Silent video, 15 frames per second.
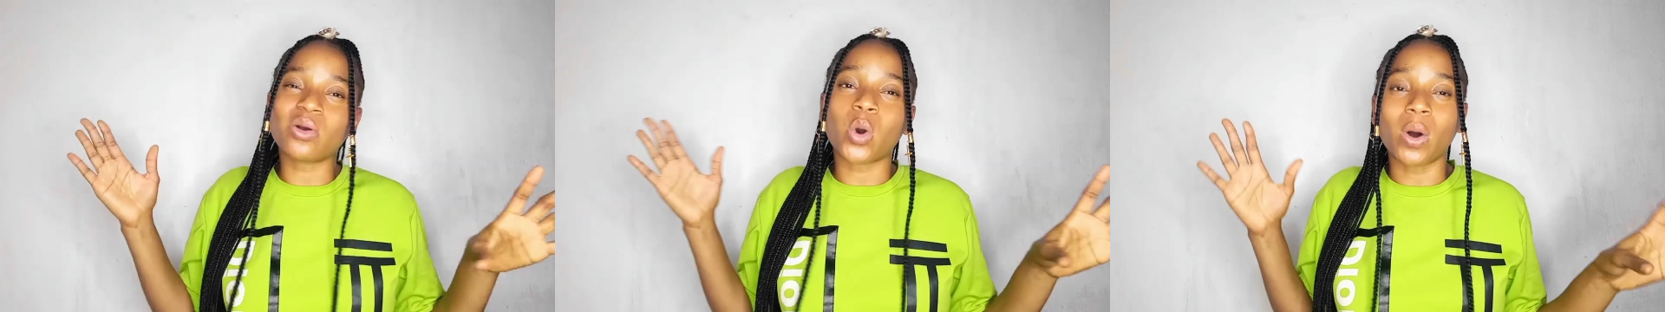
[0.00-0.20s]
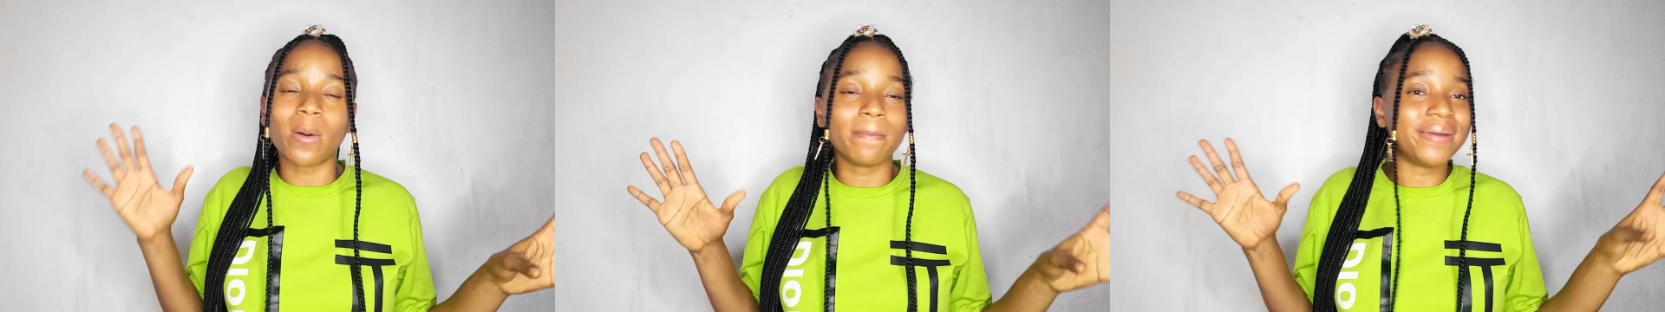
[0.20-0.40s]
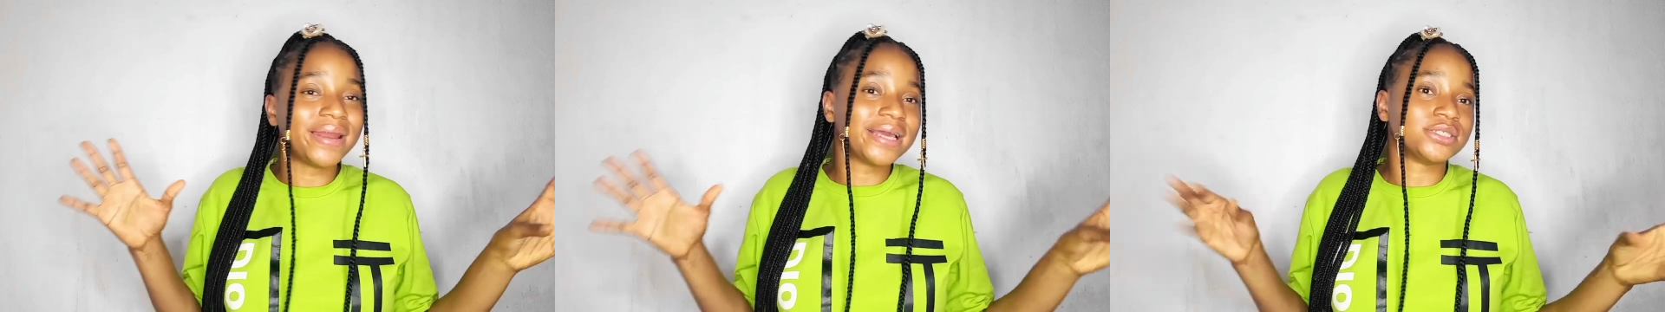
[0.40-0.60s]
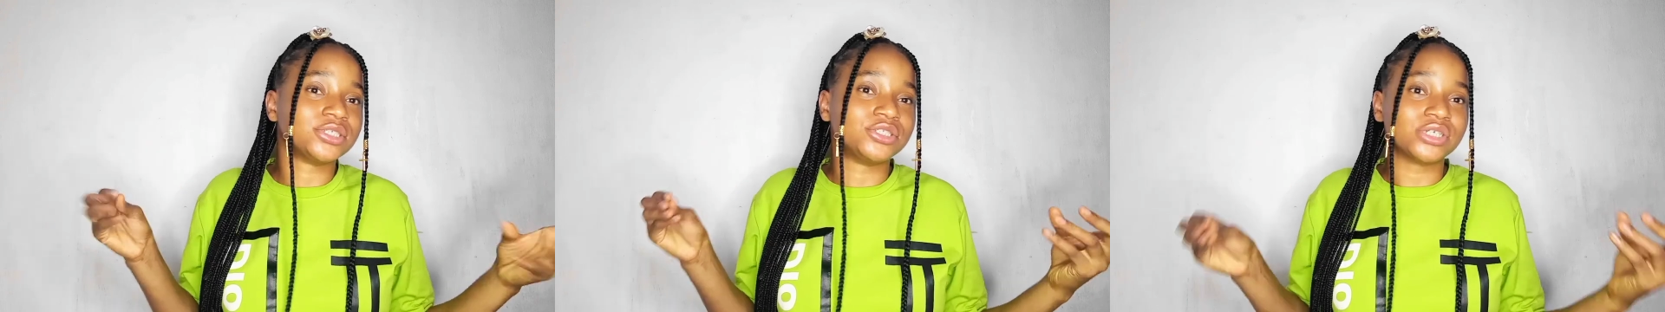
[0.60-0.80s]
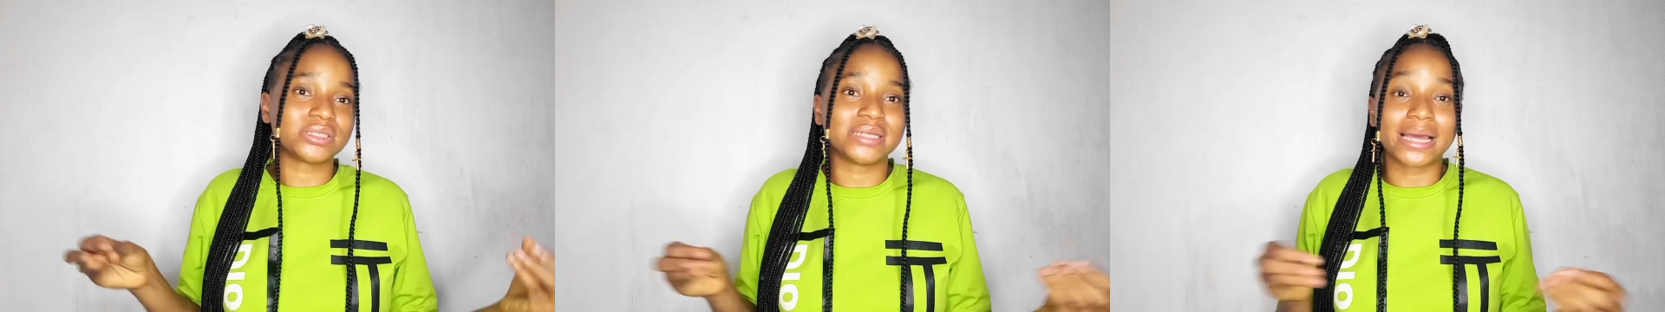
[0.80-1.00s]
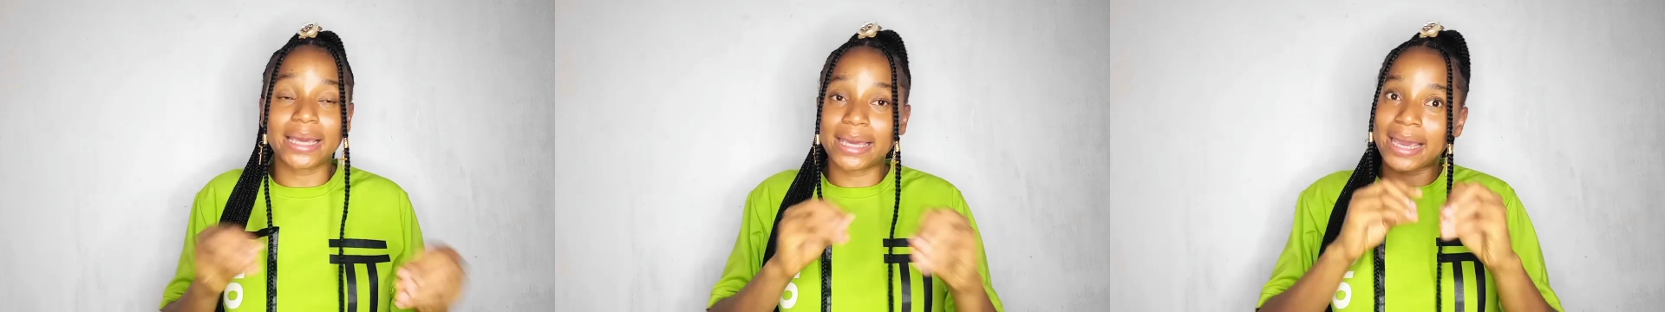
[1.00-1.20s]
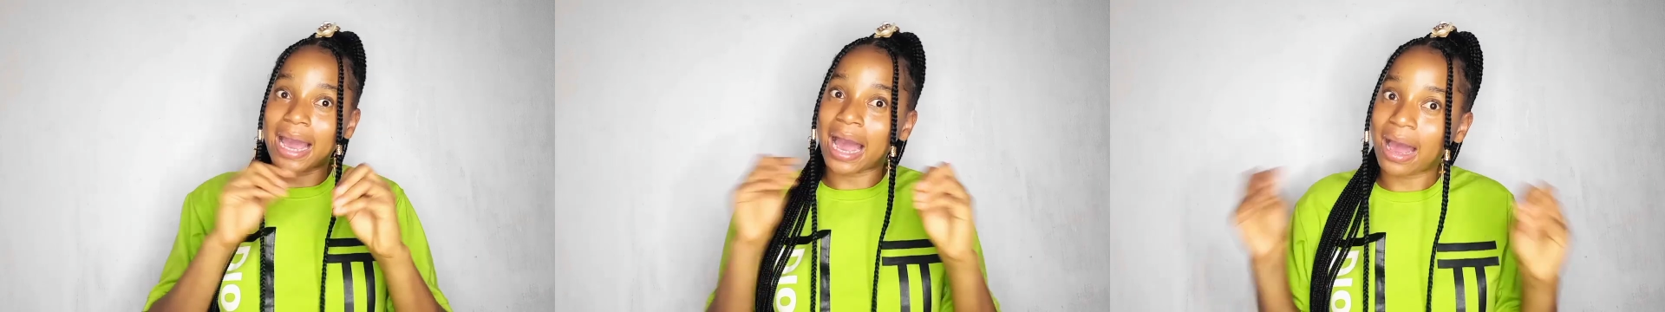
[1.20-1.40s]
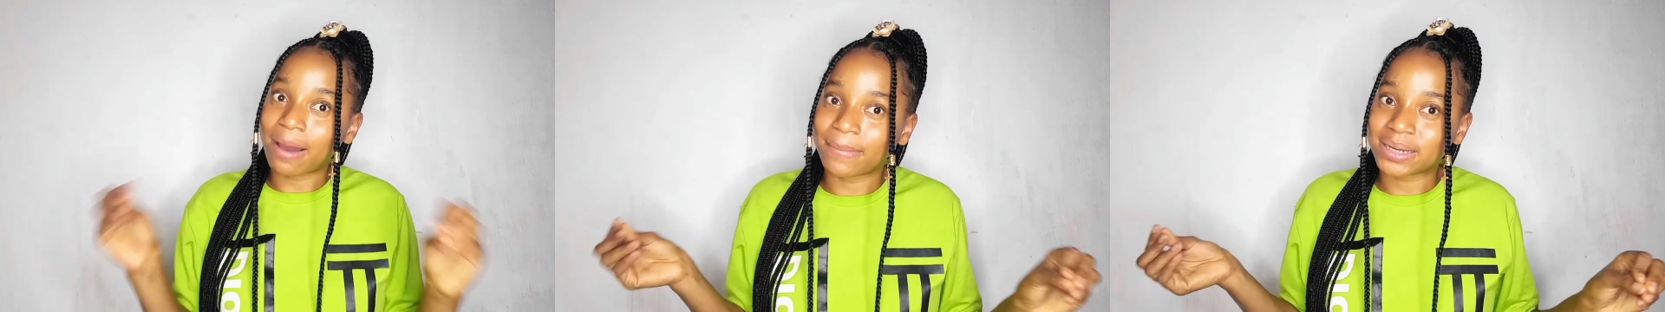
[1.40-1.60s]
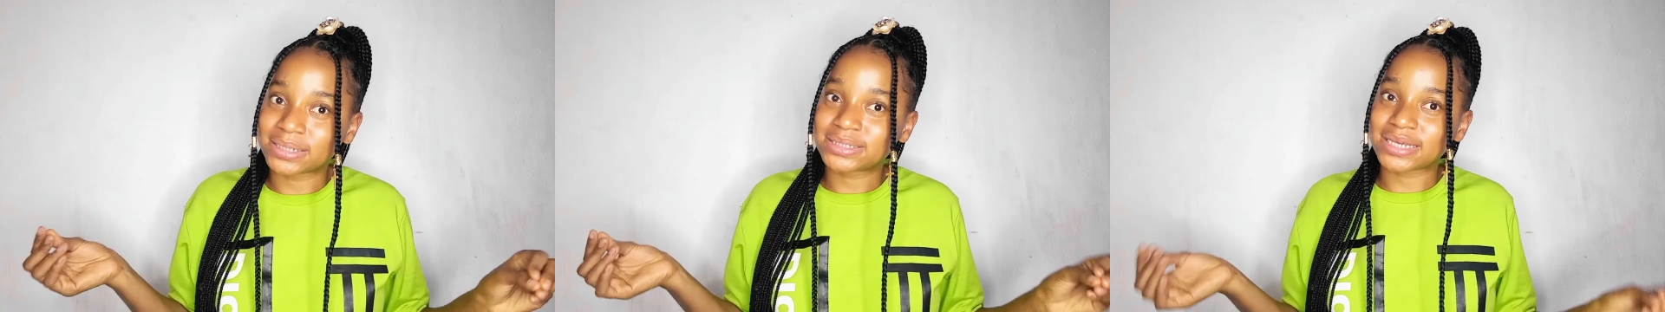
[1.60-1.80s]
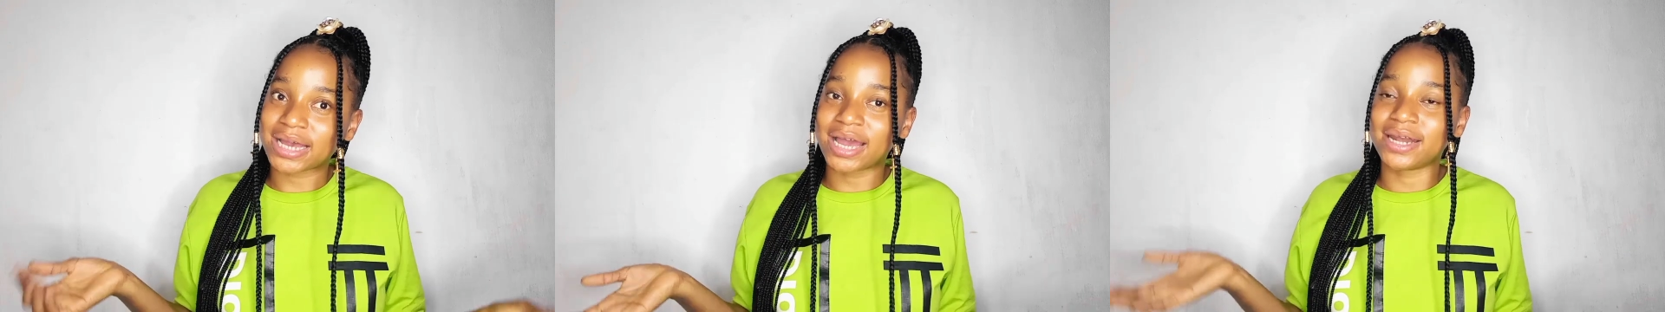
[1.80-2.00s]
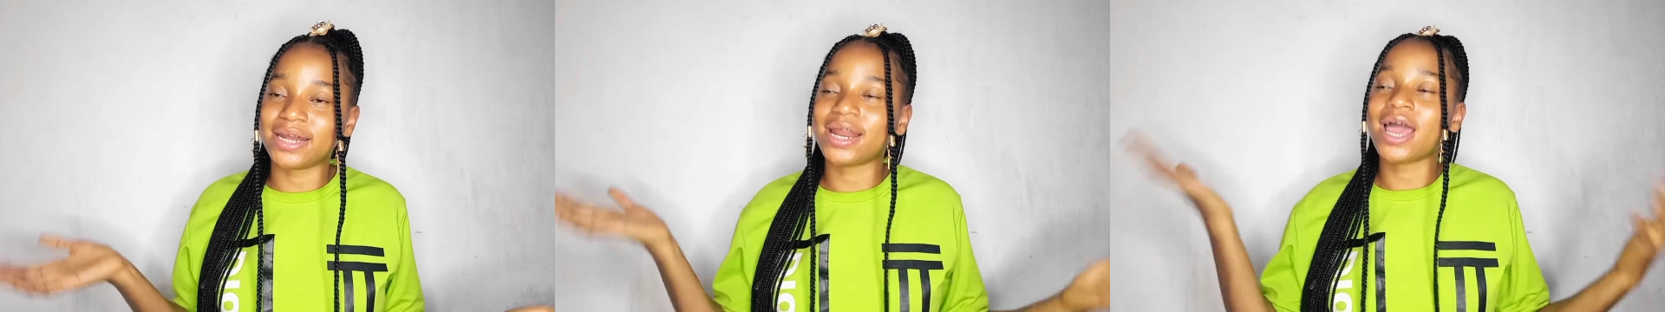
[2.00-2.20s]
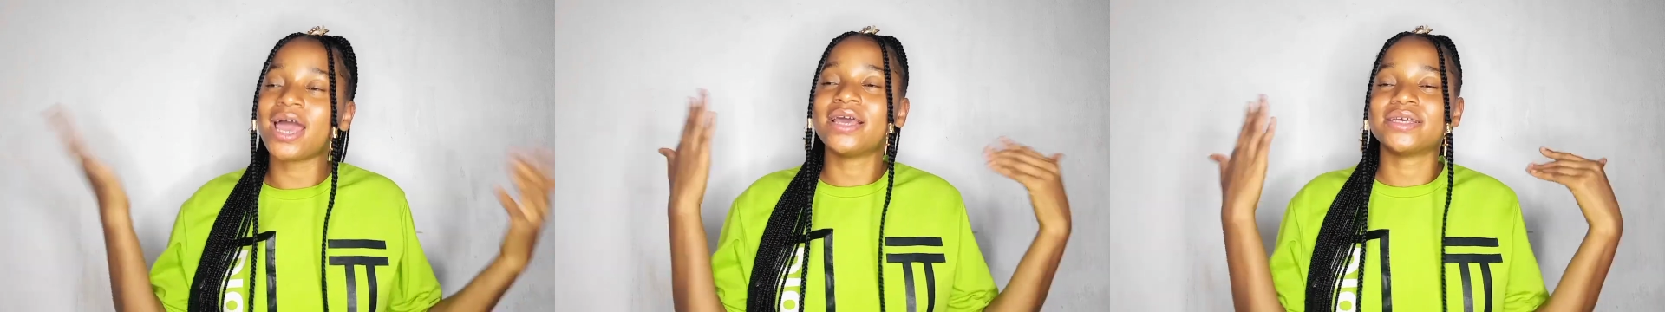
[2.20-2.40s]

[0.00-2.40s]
complex it's just like a harmattan